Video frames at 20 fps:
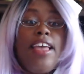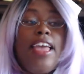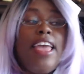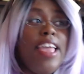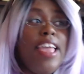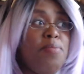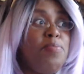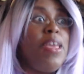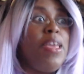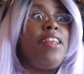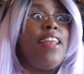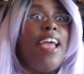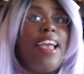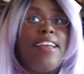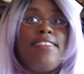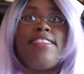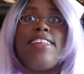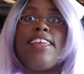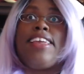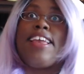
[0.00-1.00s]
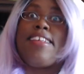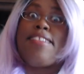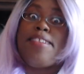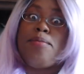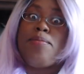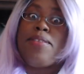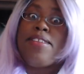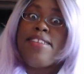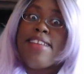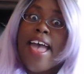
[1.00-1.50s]
it'd be nice to get
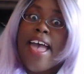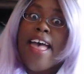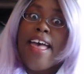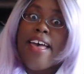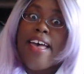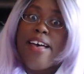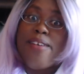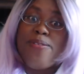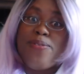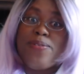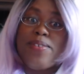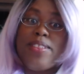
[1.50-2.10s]
some stuff.